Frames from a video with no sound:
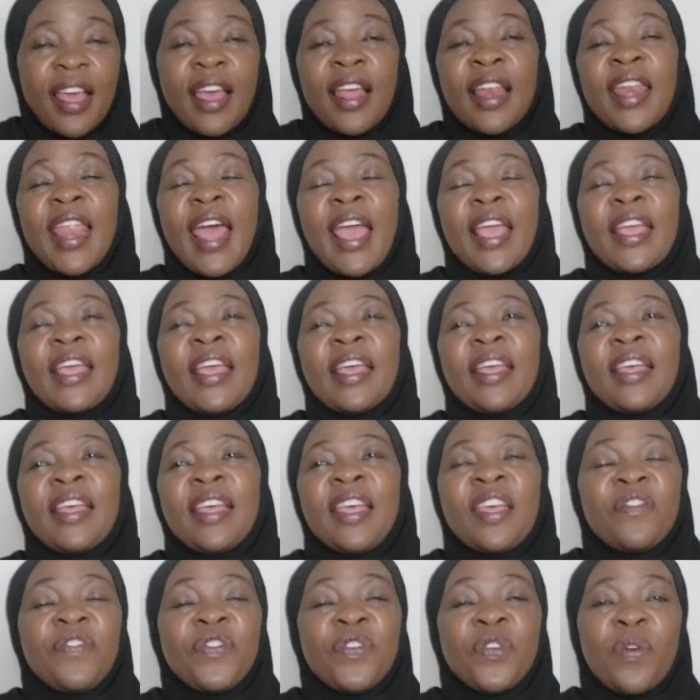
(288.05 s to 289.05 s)
like
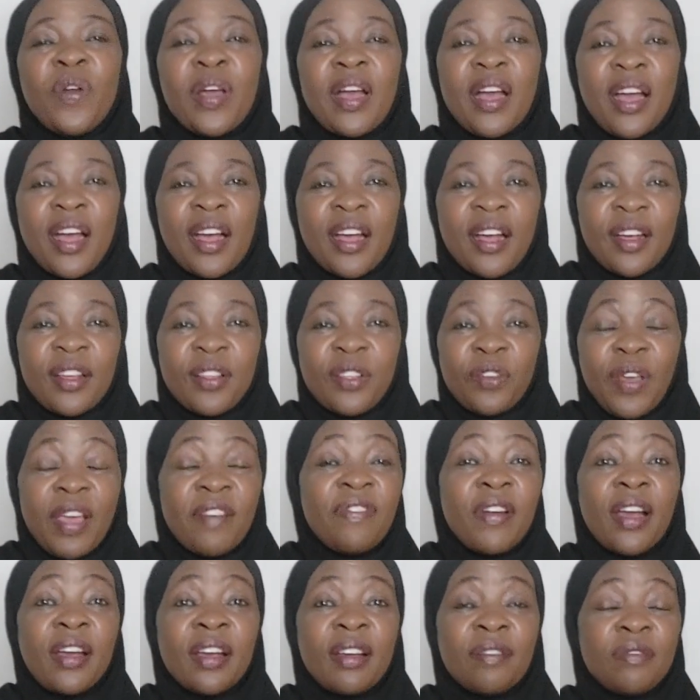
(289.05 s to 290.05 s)
if you are
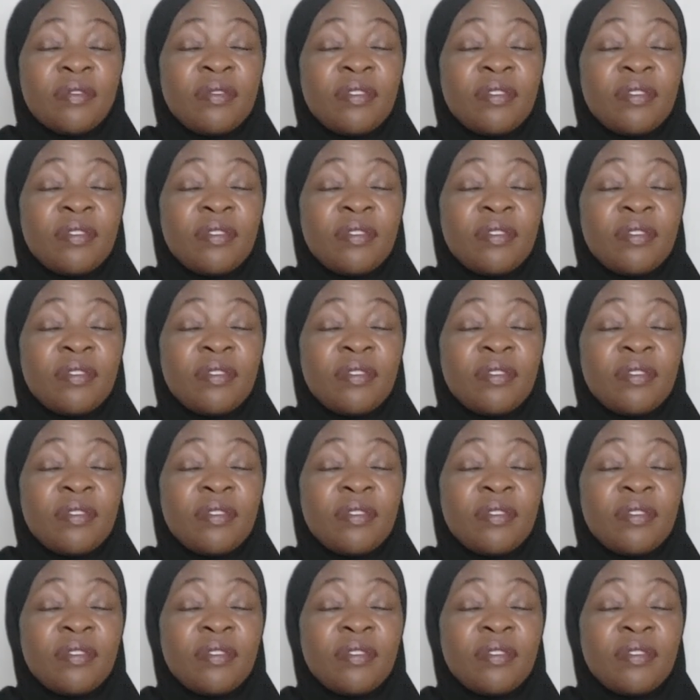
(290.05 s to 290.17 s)
ever